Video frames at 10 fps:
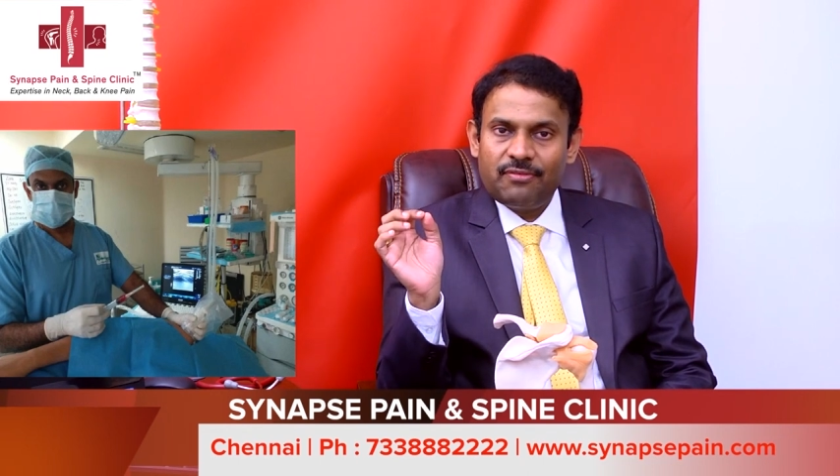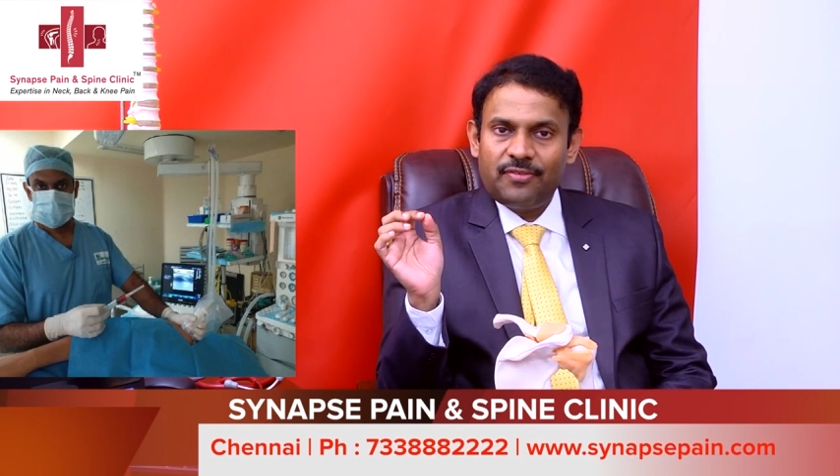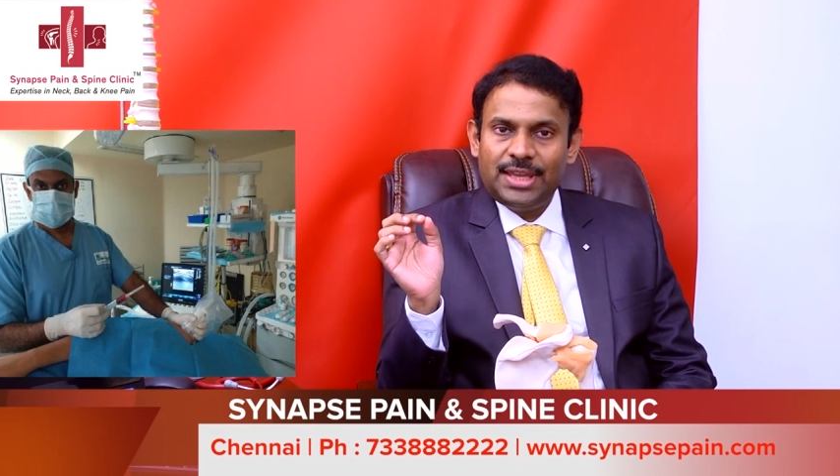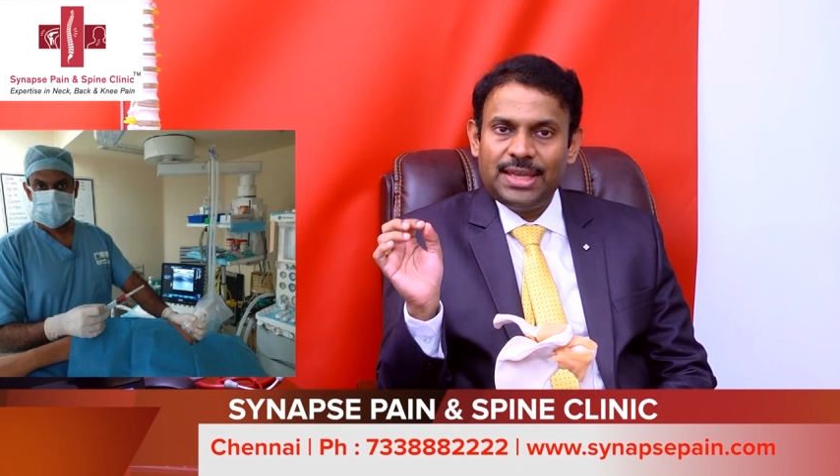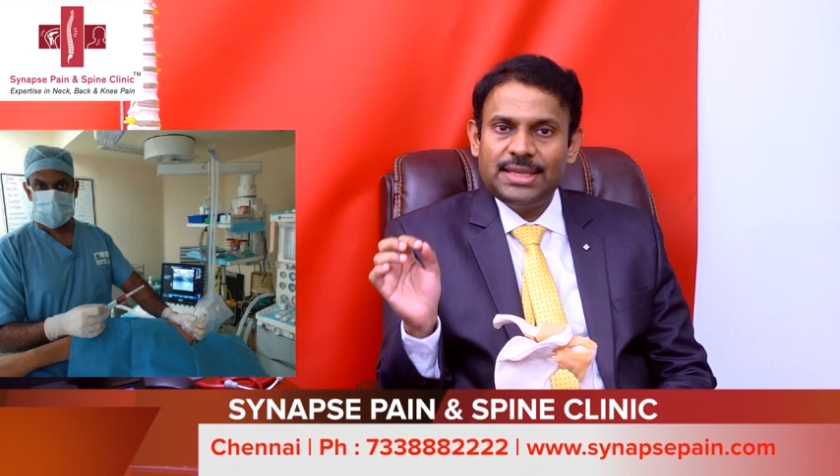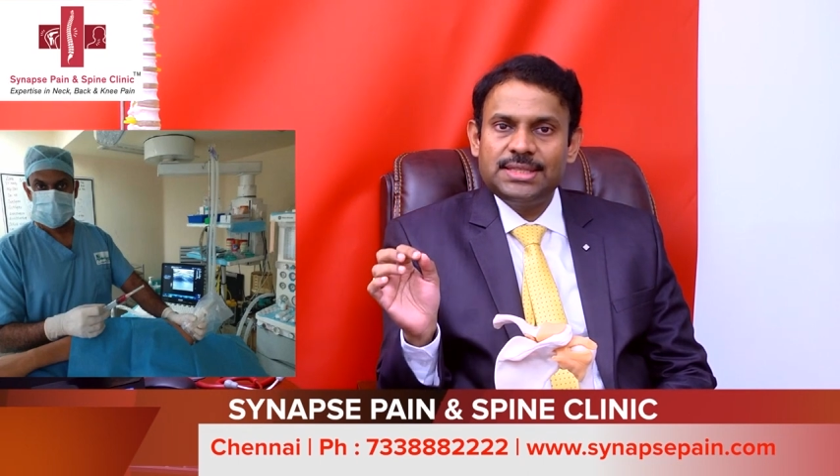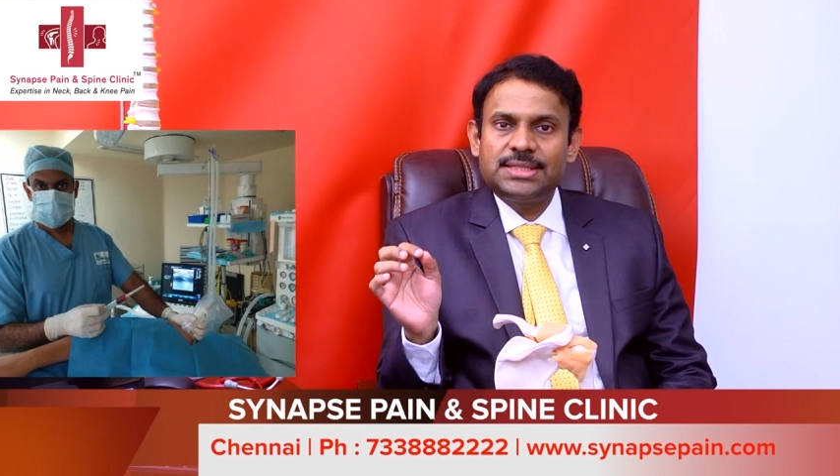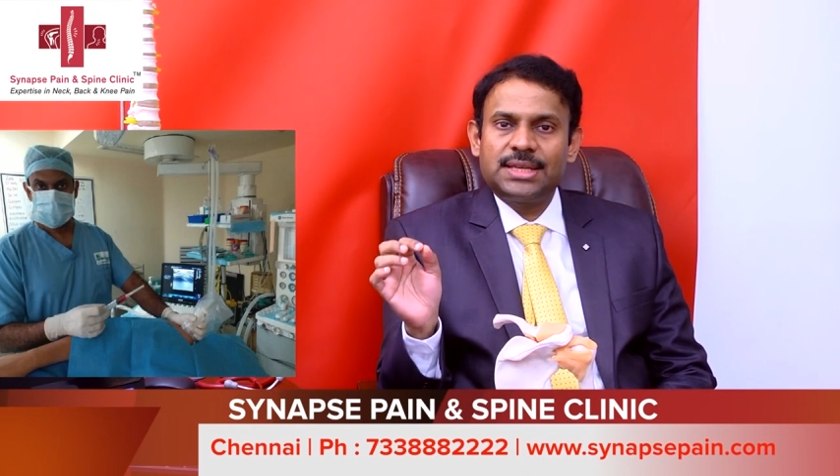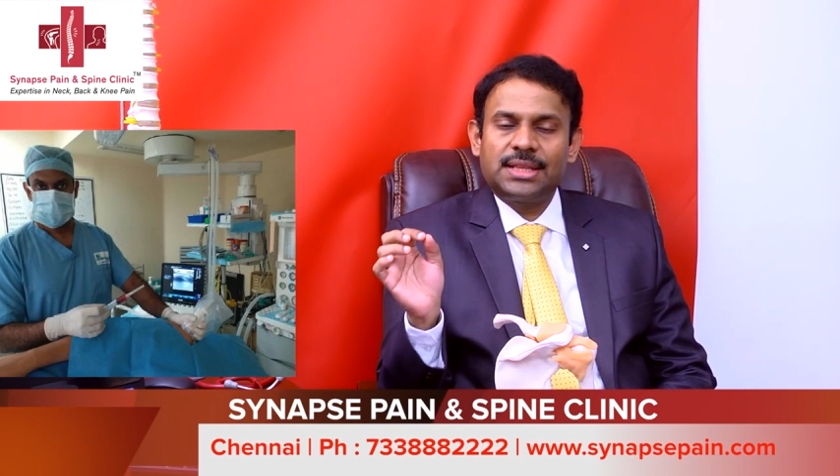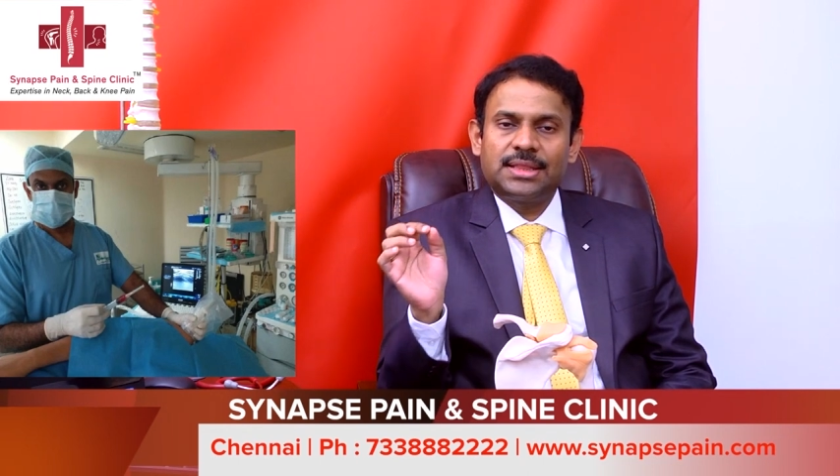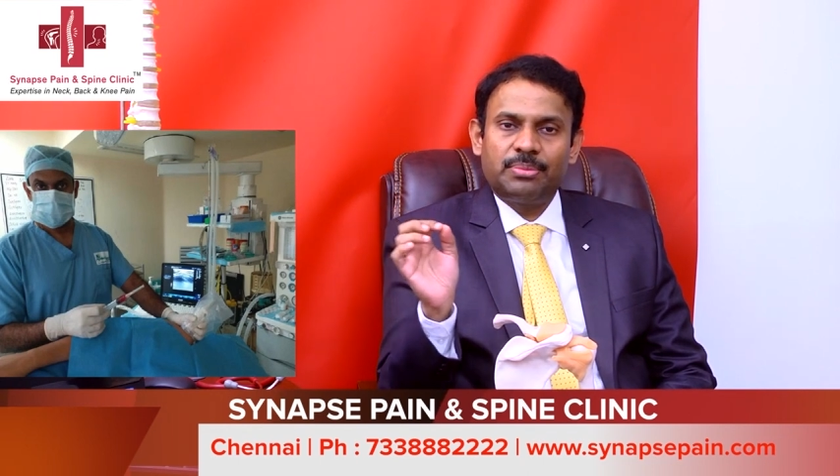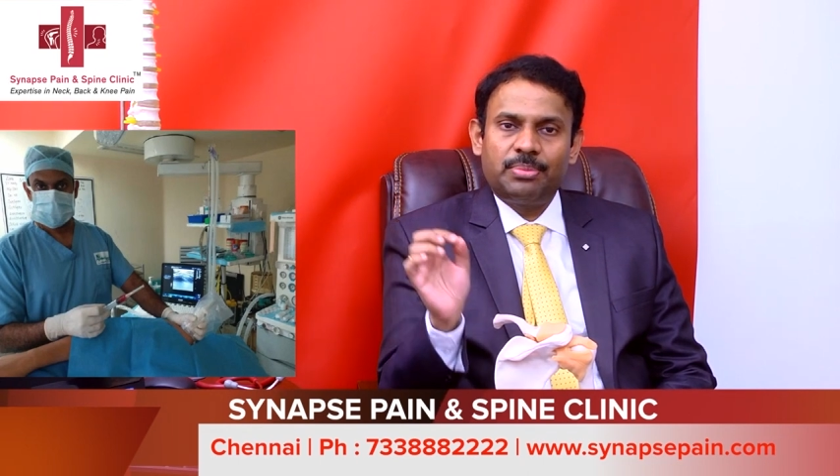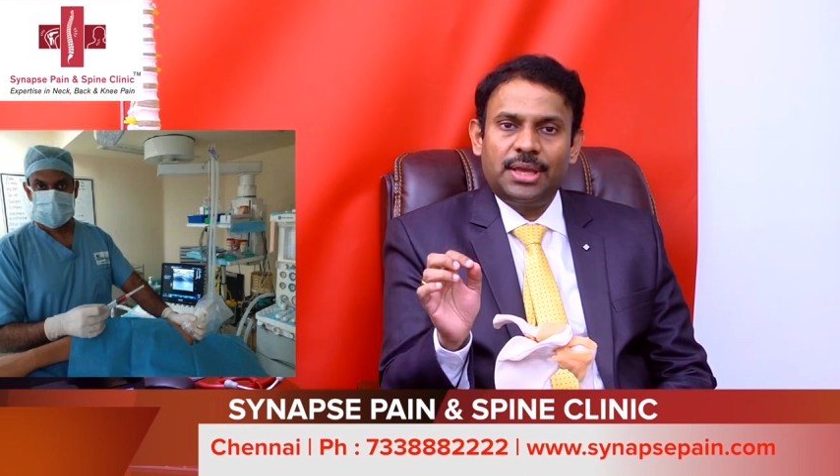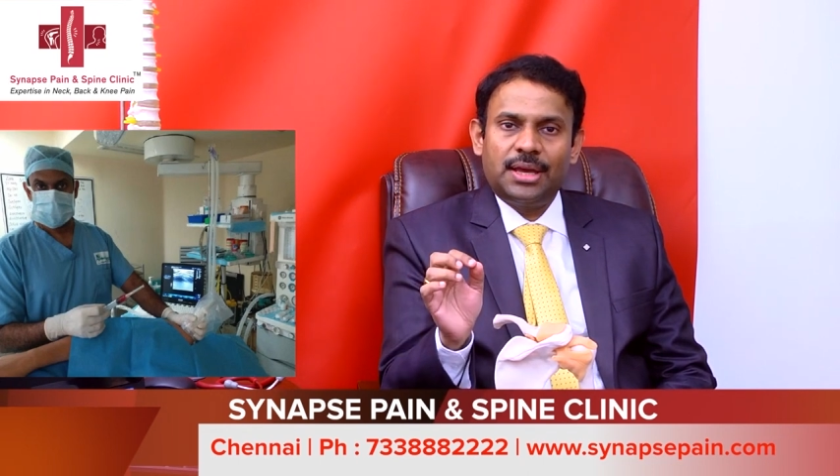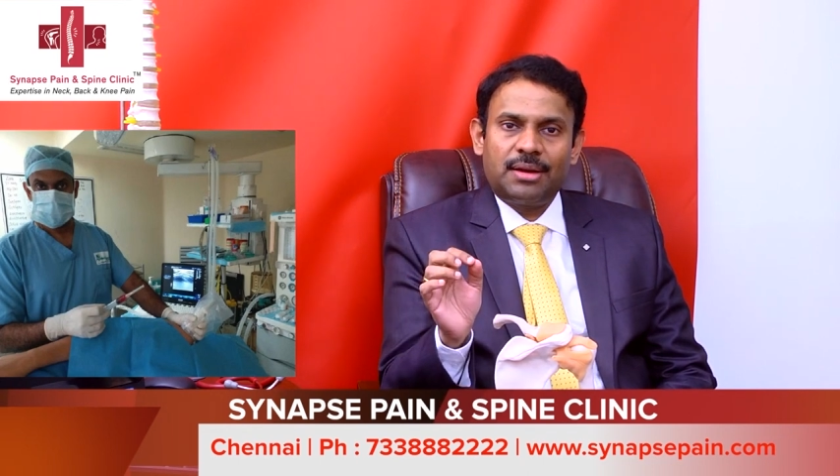we inject the
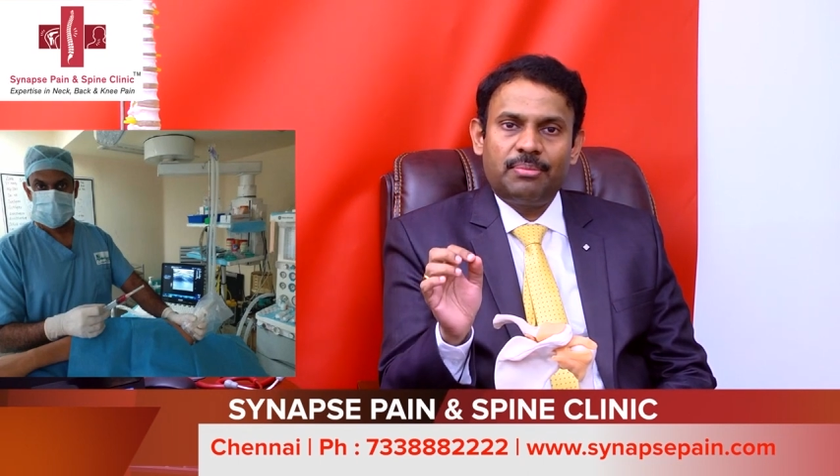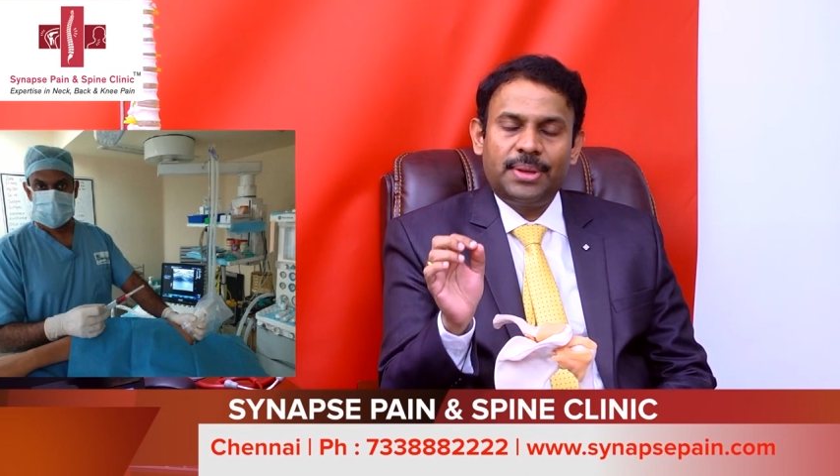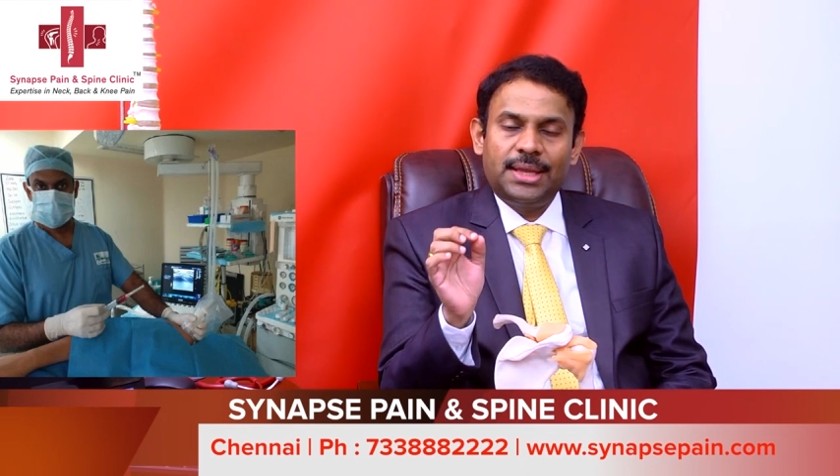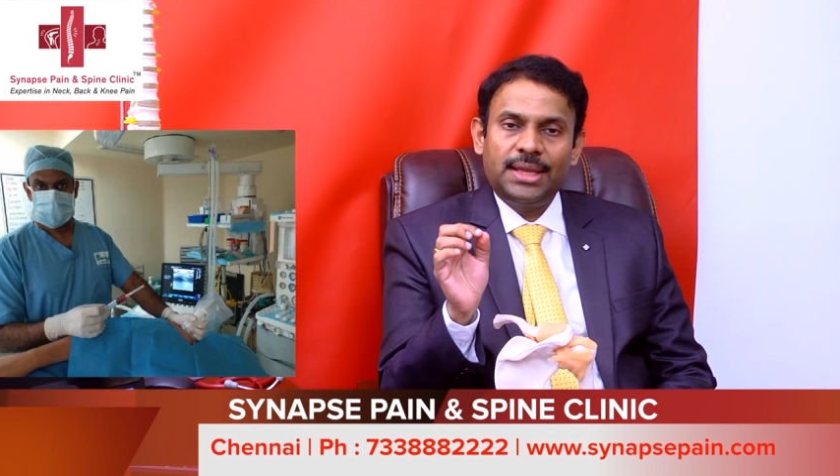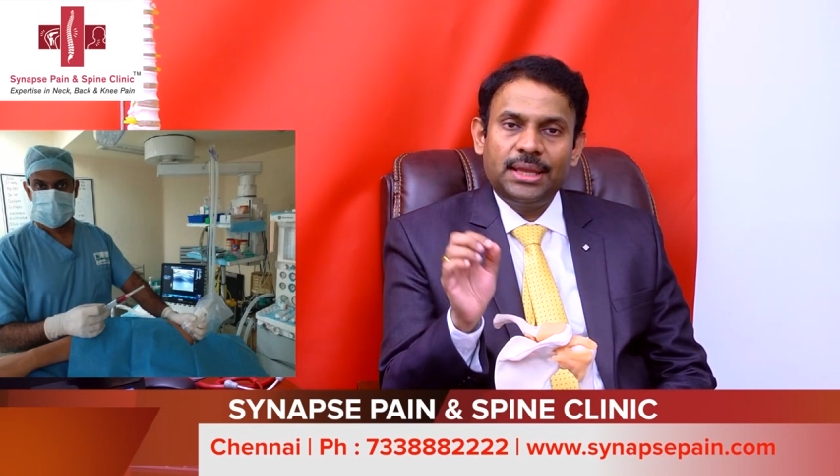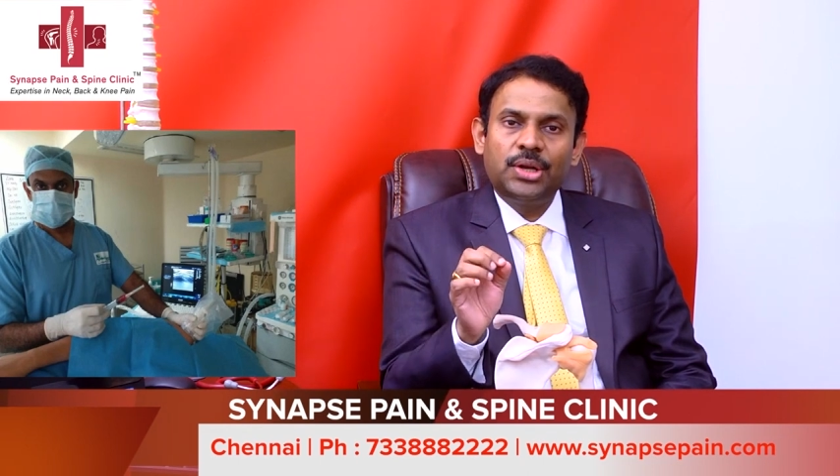PRP